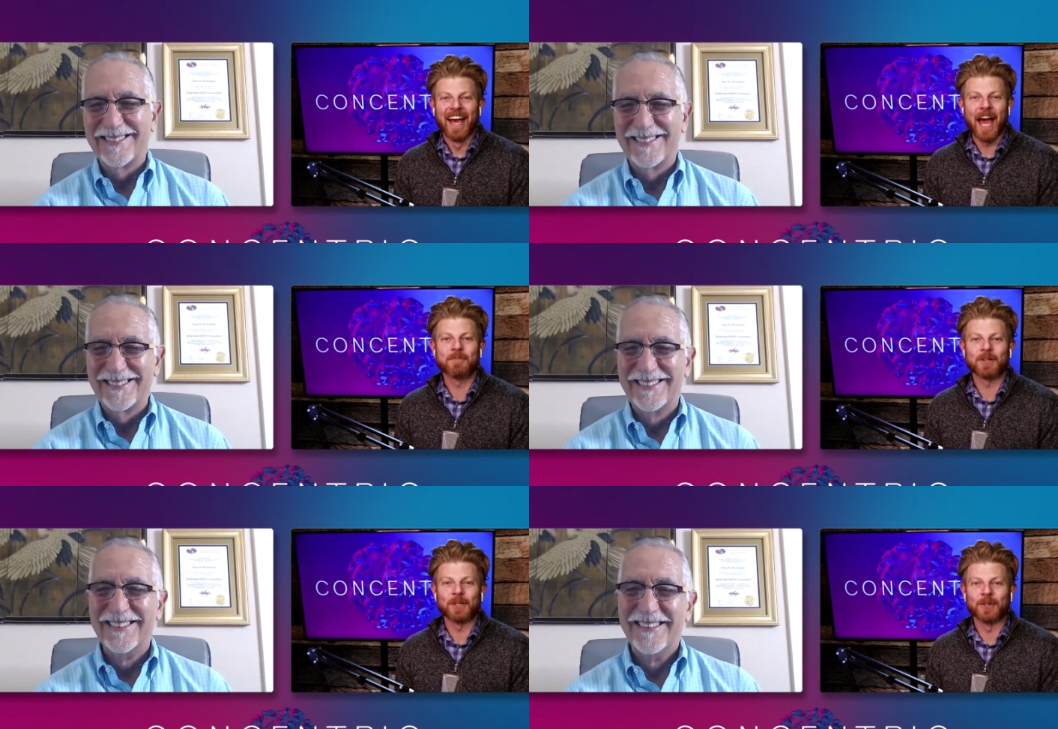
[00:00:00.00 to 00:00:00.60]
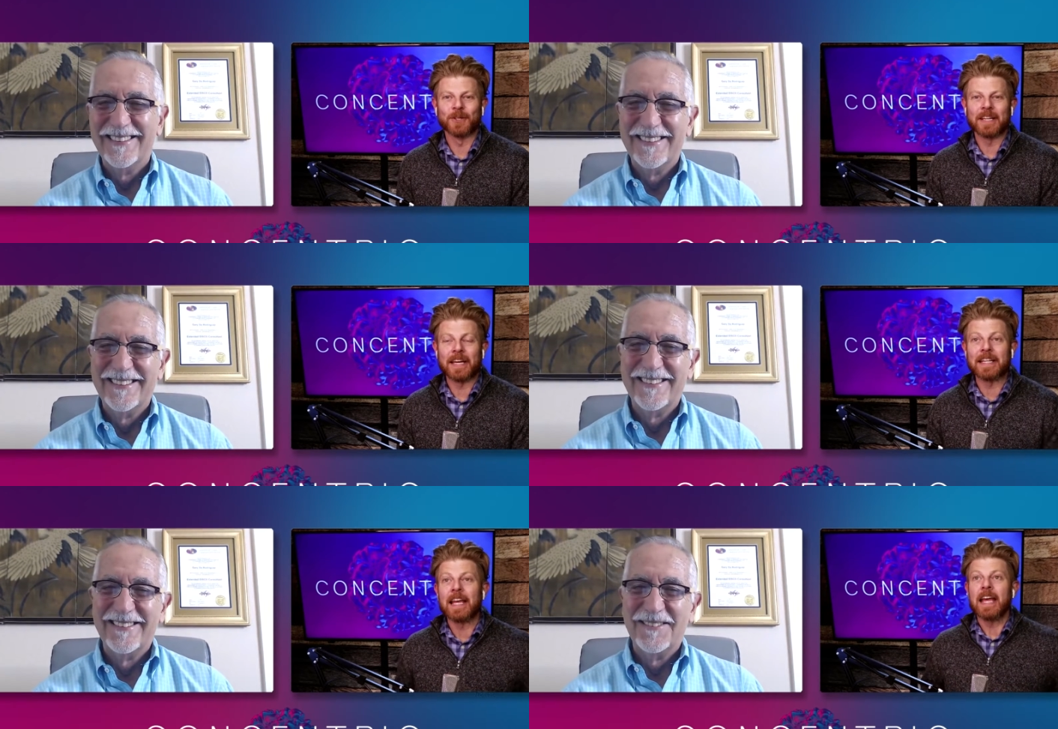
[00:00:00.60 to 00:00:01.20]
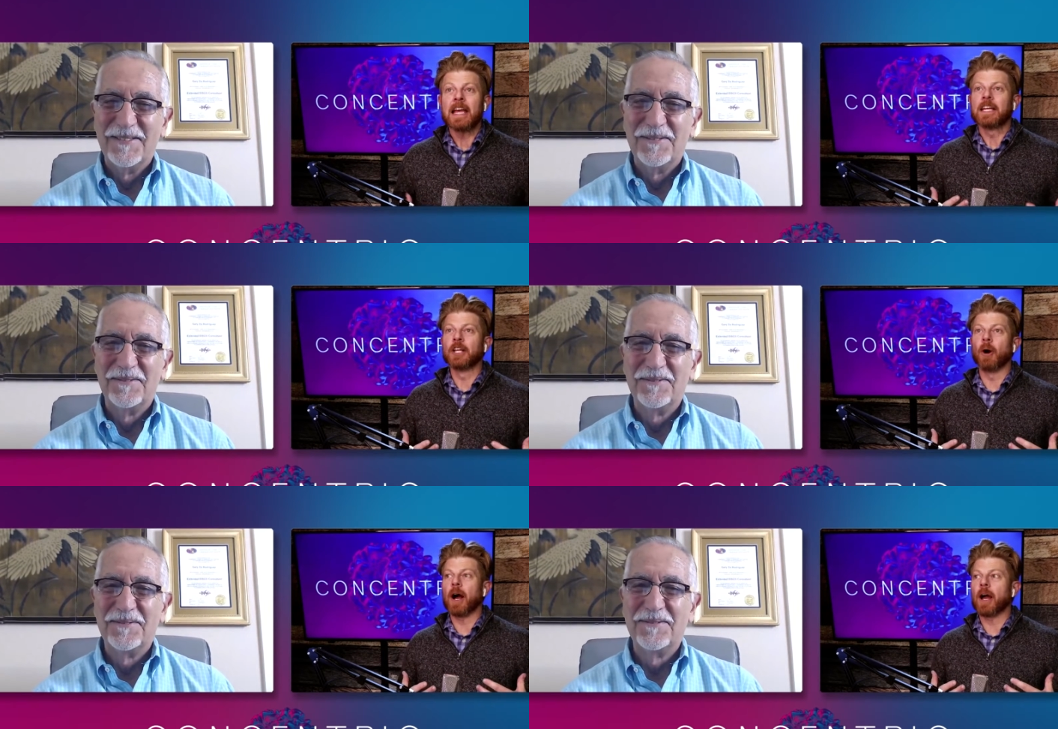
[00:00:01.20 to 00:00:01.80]
Speaker 1: Absolutely. And,
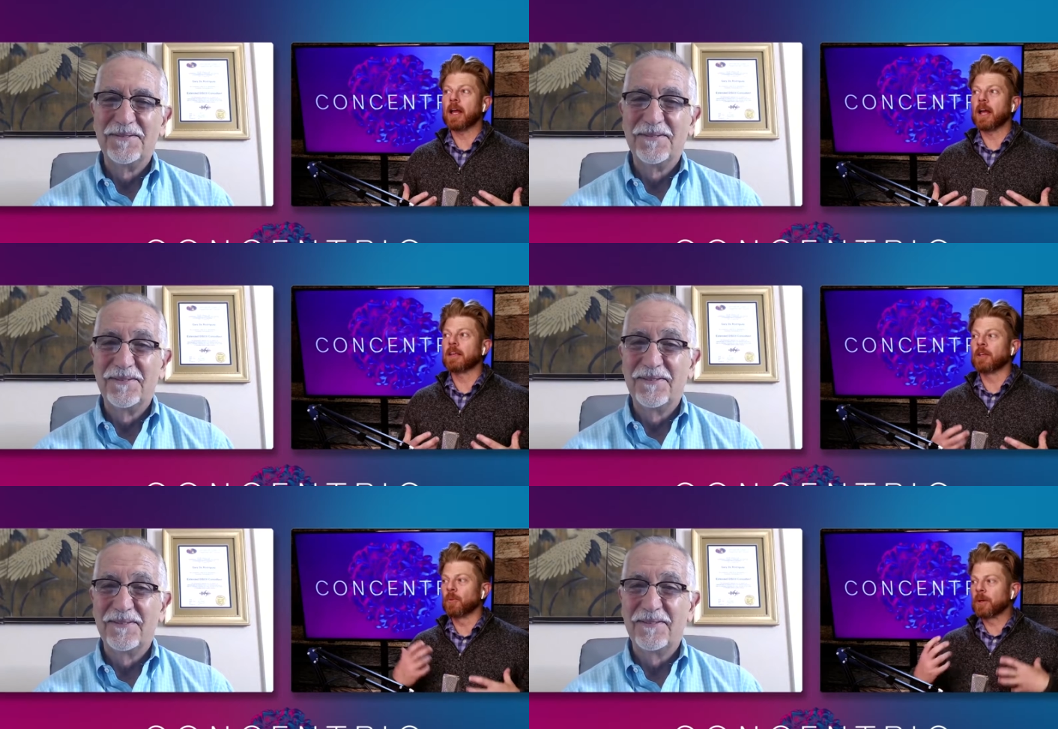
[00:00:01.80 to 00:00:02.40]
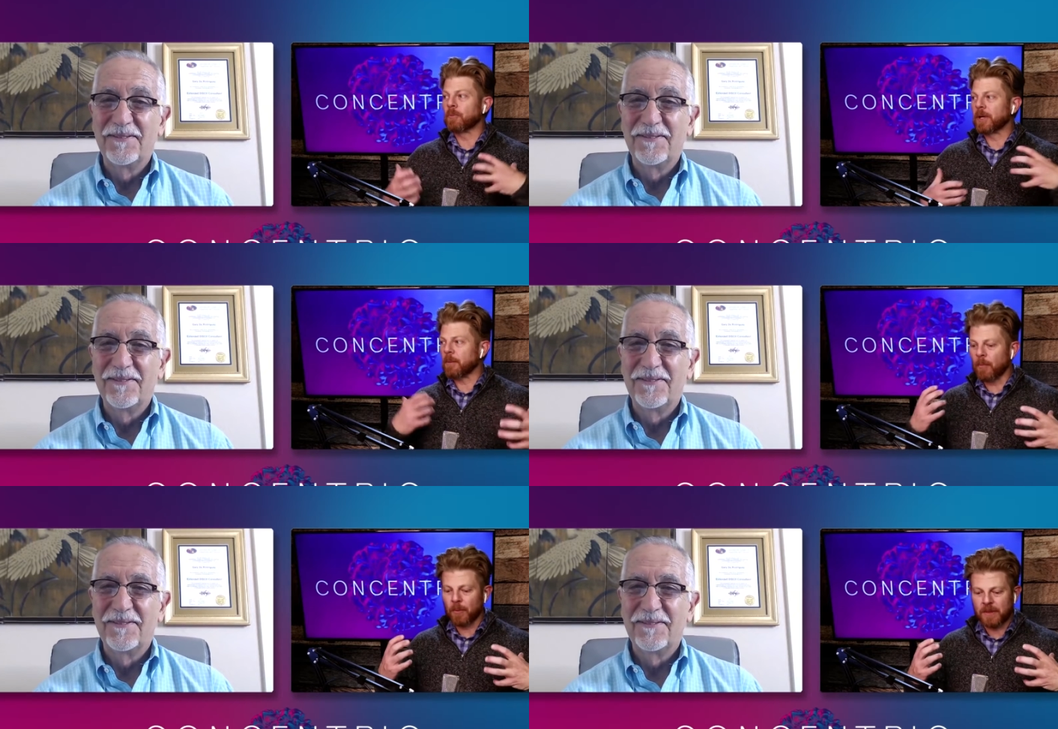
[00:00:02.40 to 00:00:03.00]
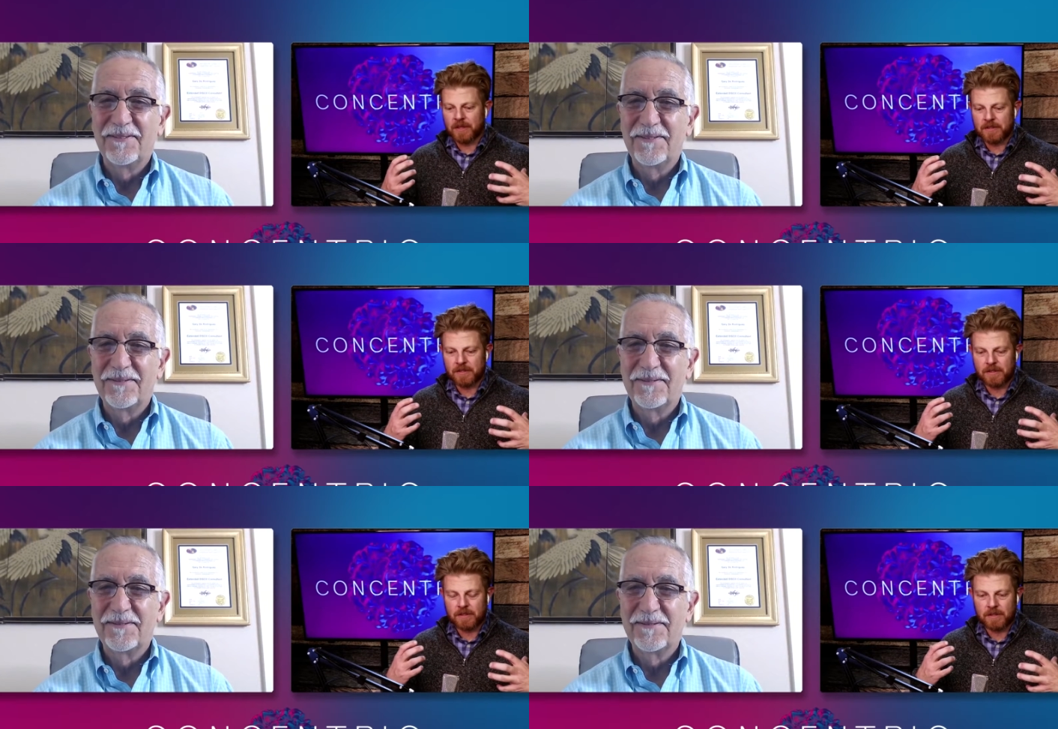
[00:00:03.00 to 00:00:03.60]
you know, we come up with
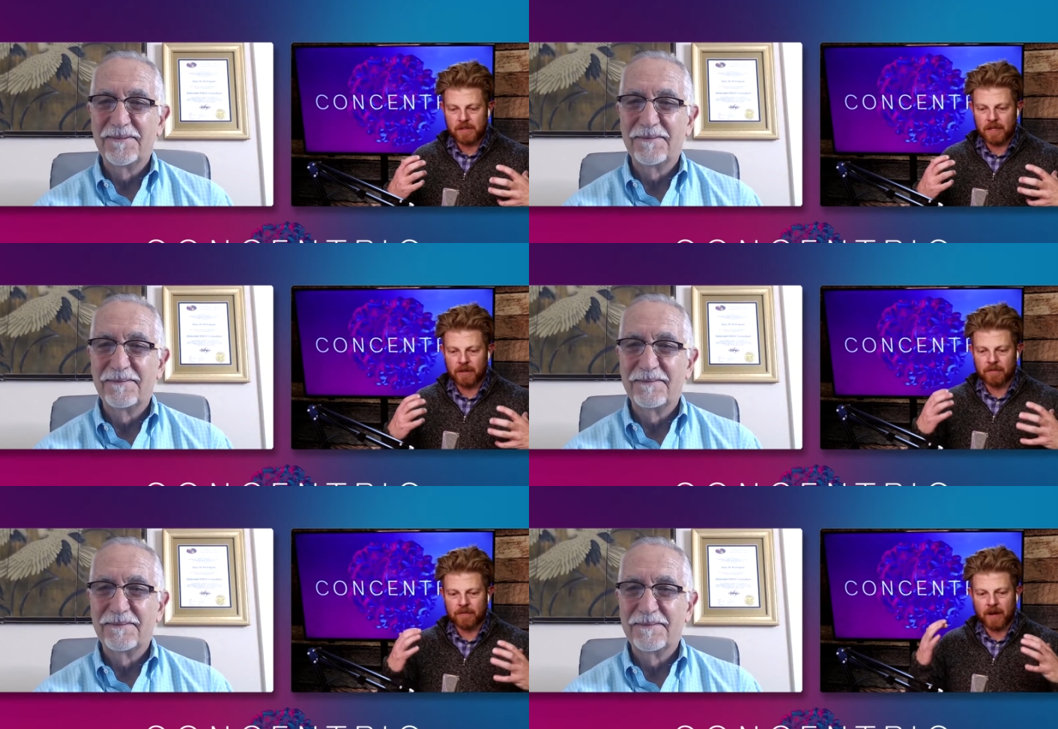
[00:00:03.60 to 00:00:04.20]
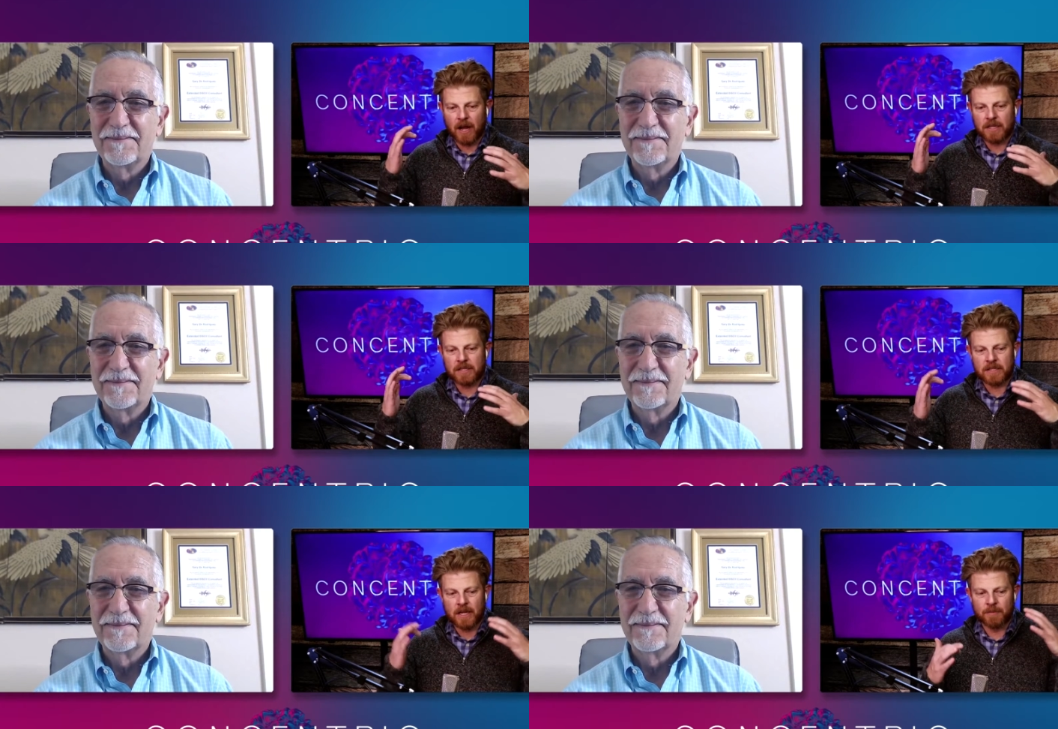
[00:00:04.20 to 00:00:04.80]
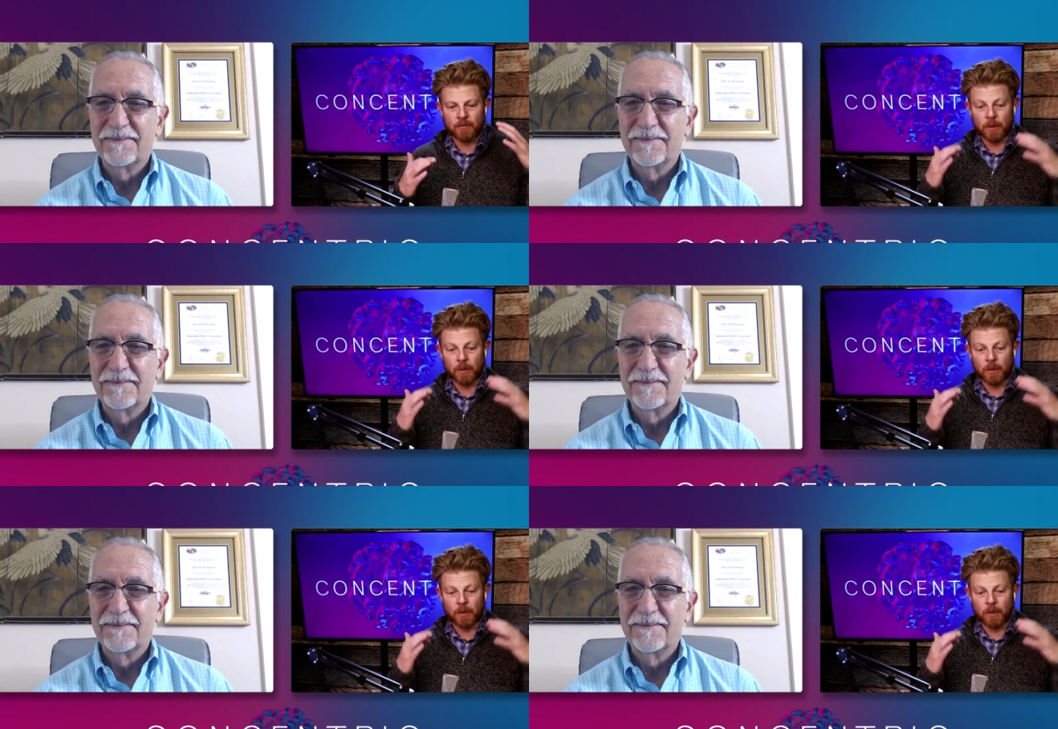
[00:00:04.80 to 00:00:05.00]
these kind of concepts.